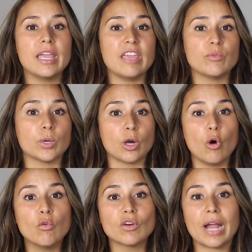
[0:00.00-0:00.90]
If we're
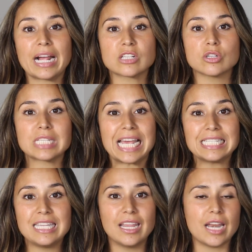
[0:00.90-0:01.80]
over
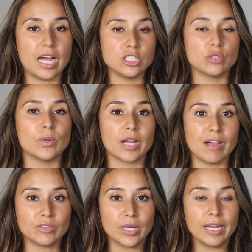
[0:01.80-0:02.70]
exercising and under
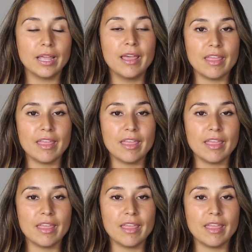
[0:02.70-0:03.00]
recovering,